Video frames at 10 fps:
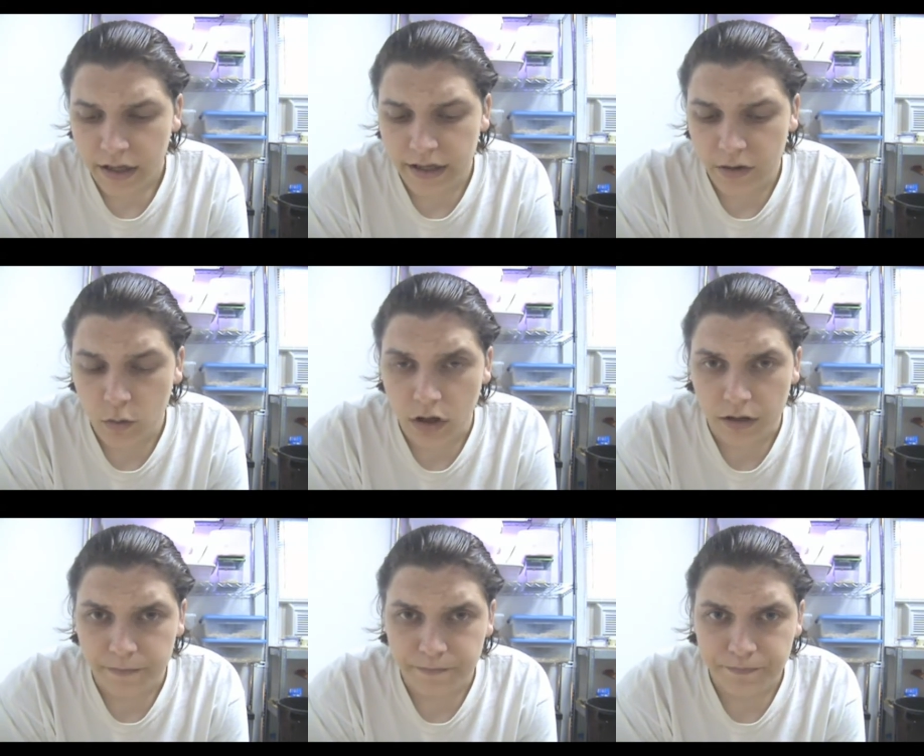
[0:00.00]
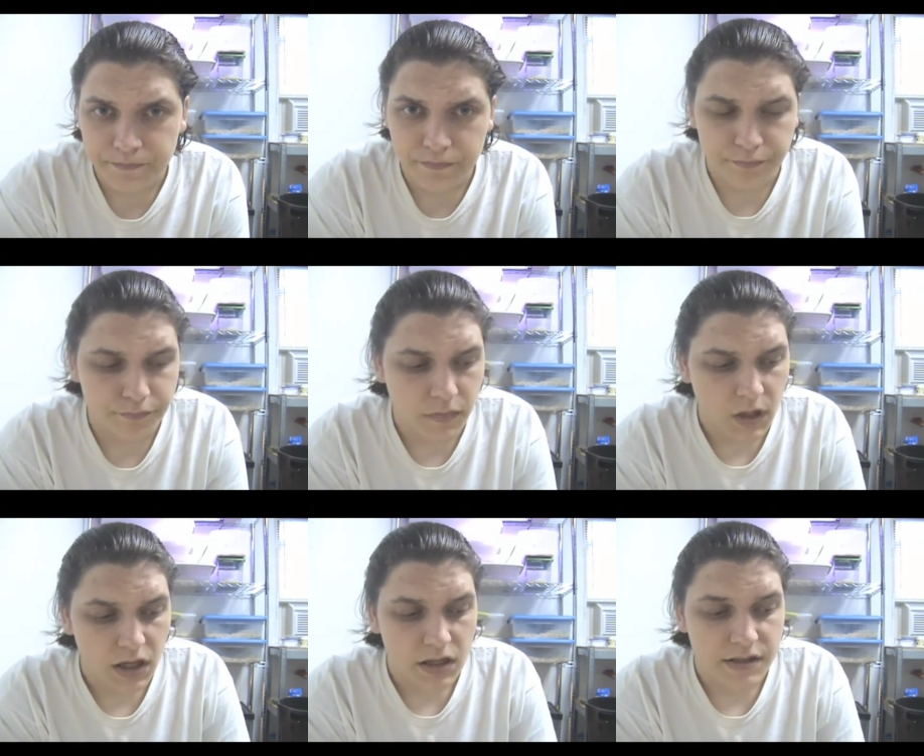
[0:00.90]
It doesn't work.
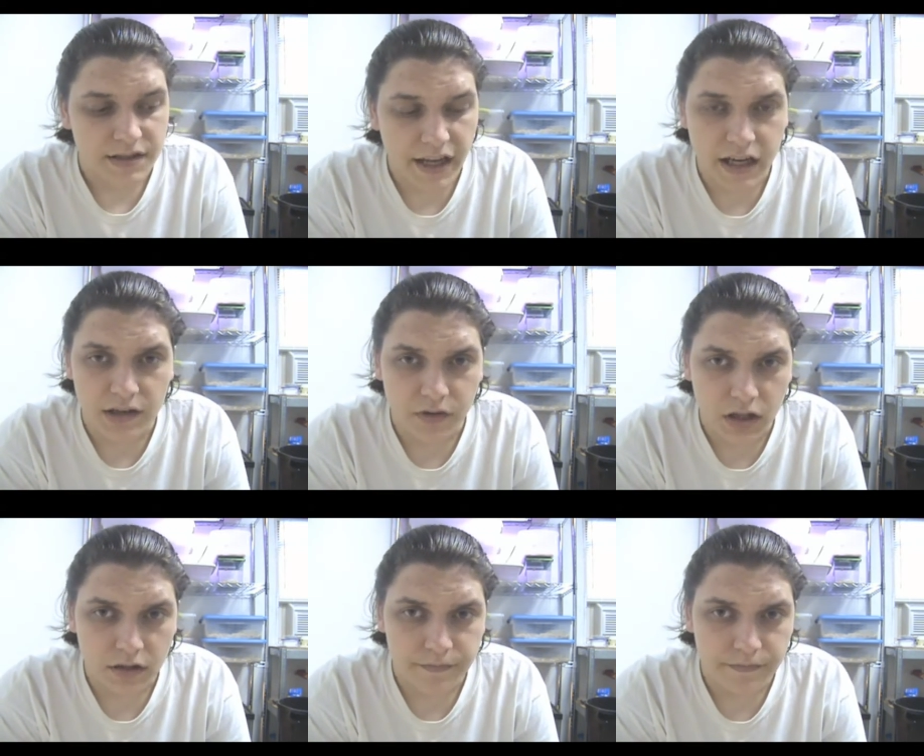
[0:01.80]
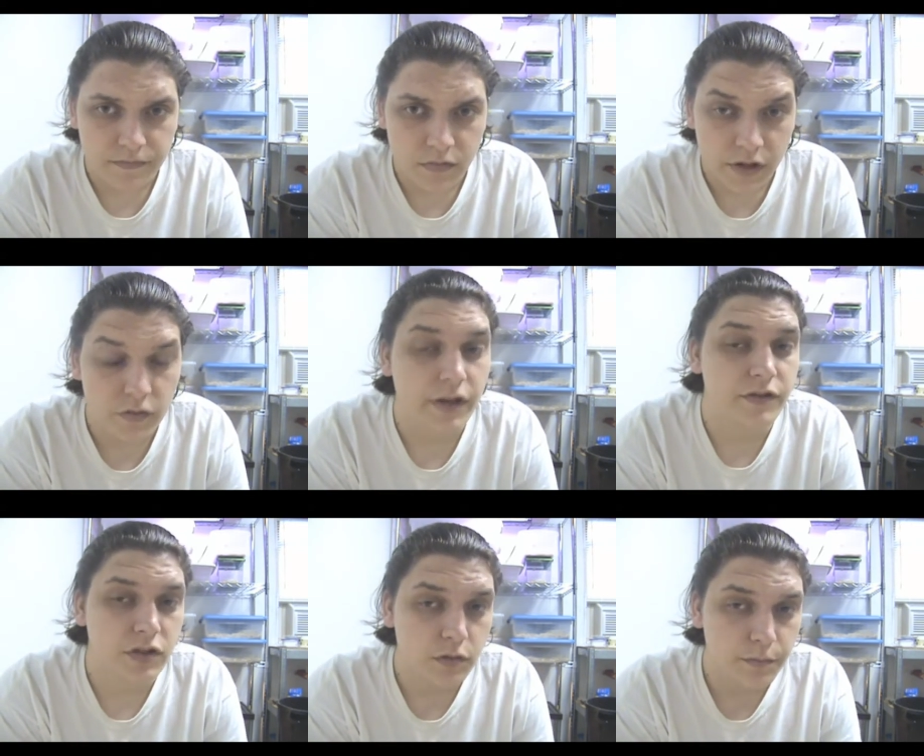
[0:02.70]
Second of all, if you have
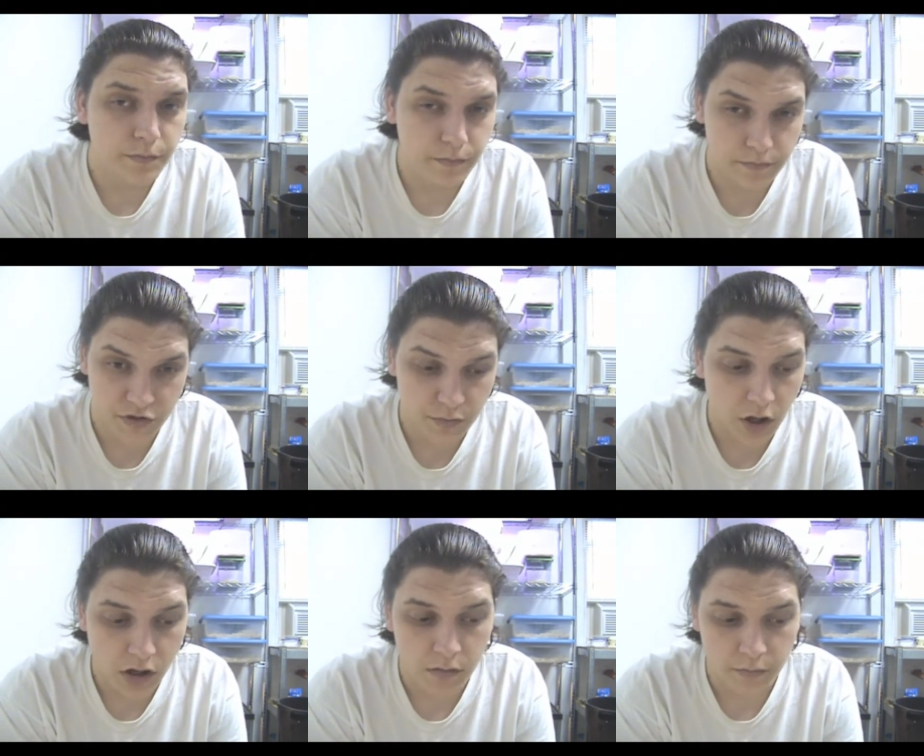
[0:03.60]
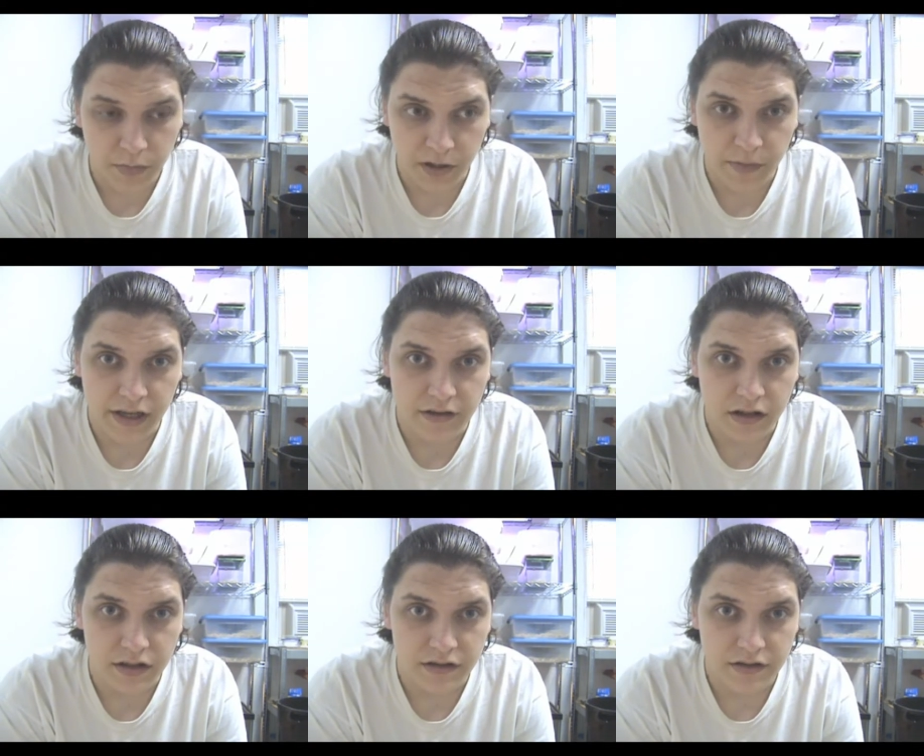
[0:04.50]
two small ball
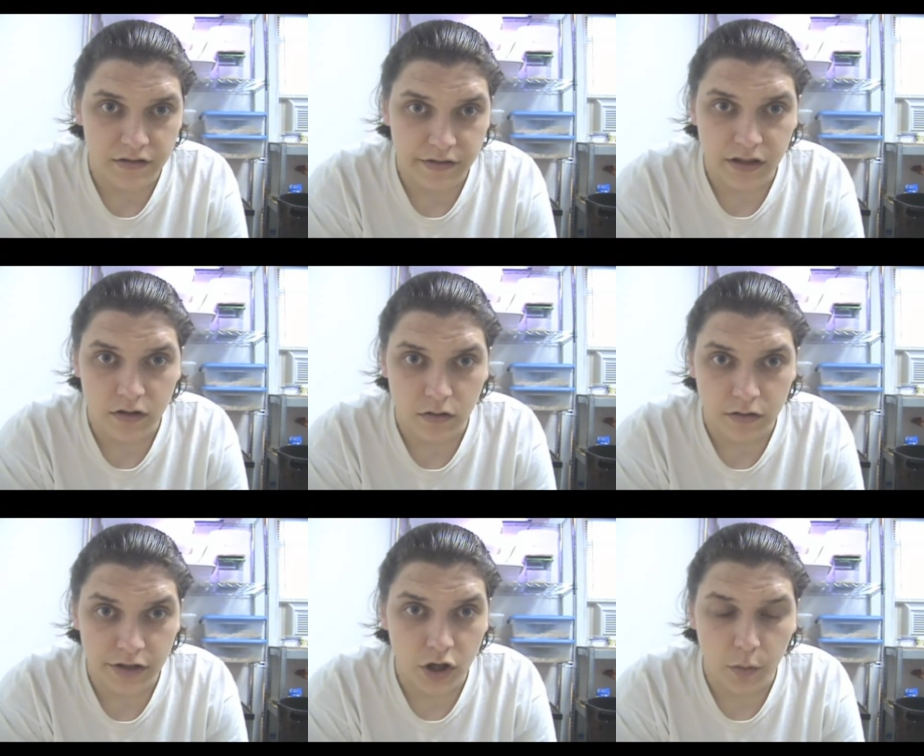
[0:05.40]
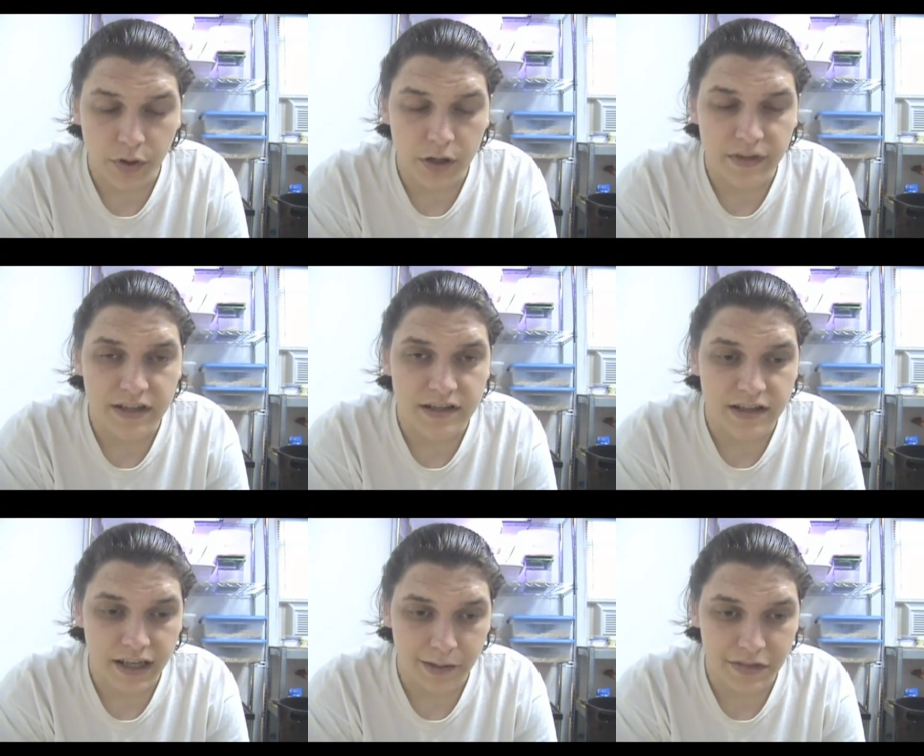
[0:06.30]
pythons, year old, you don't put them in the
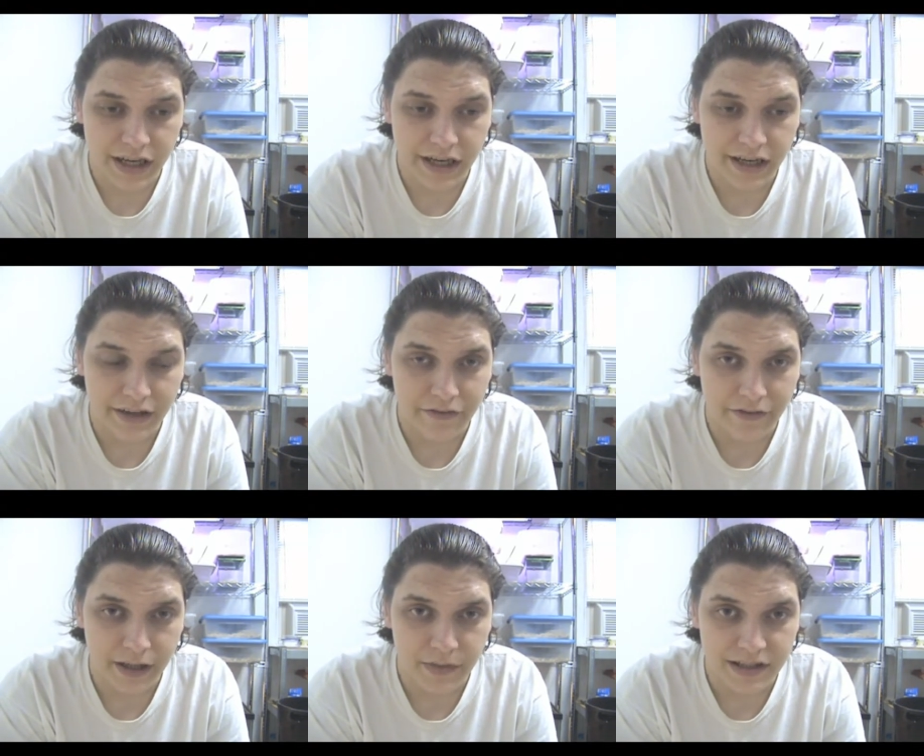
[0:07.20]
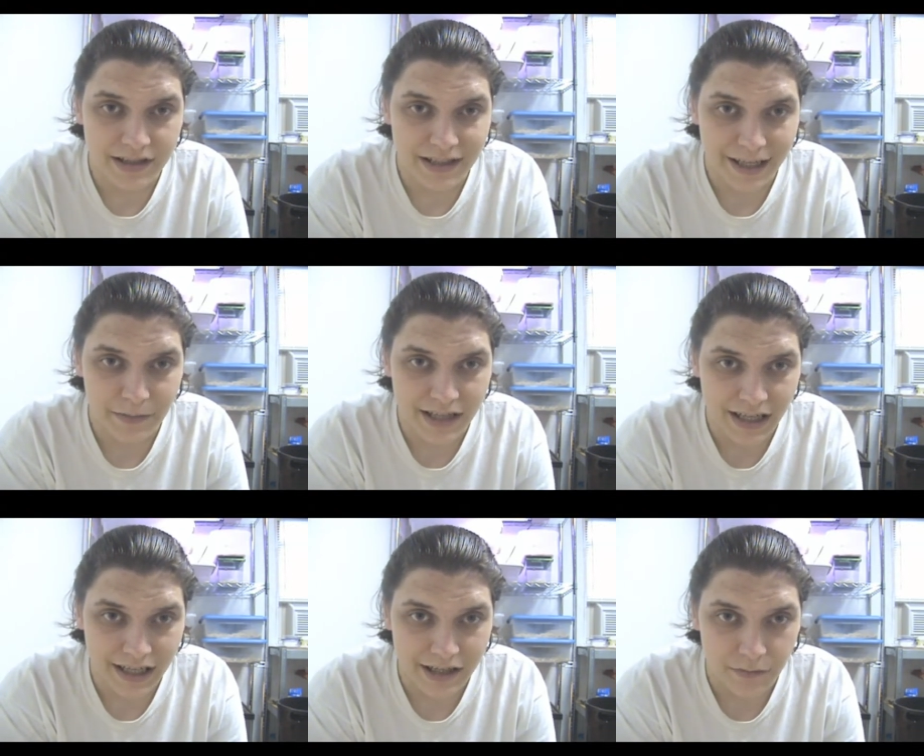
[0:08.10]
same tank and feed them at the same
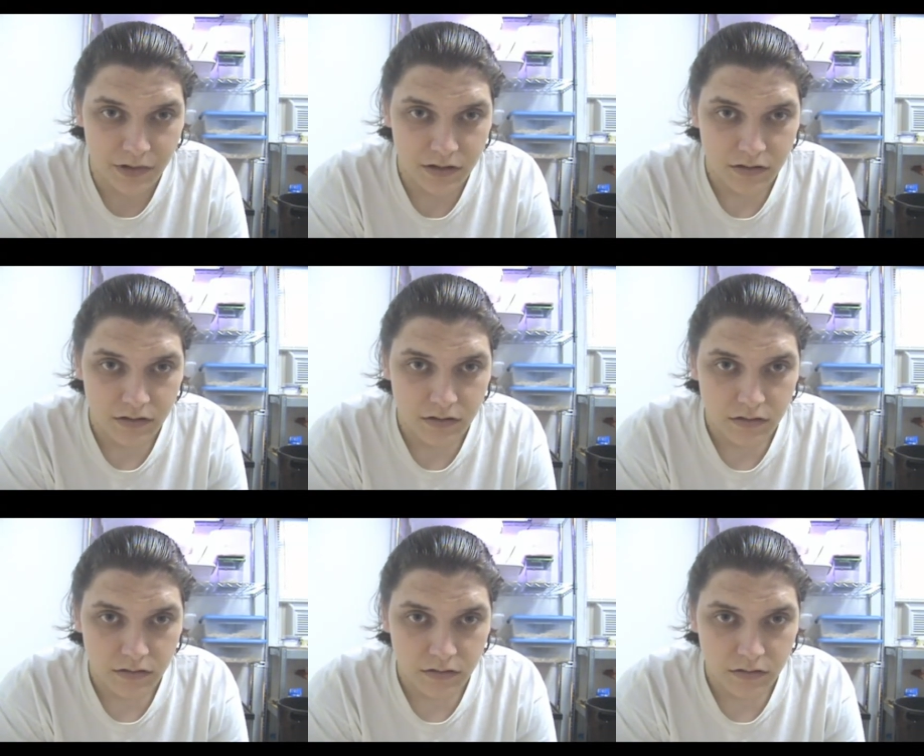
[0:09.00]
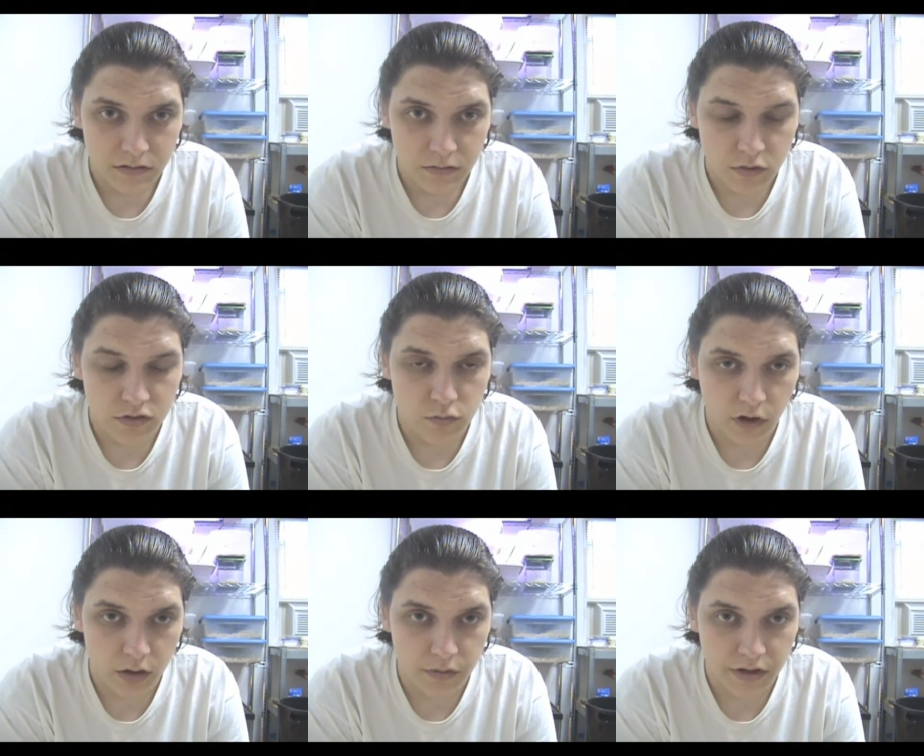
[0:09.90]
time. What's
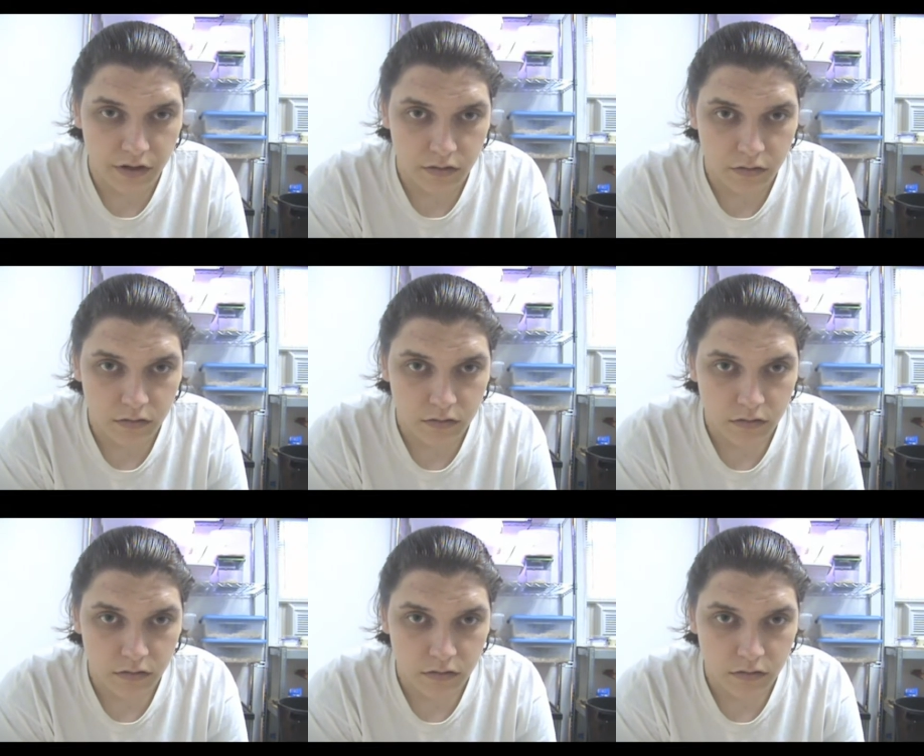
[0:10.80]
wrong with you?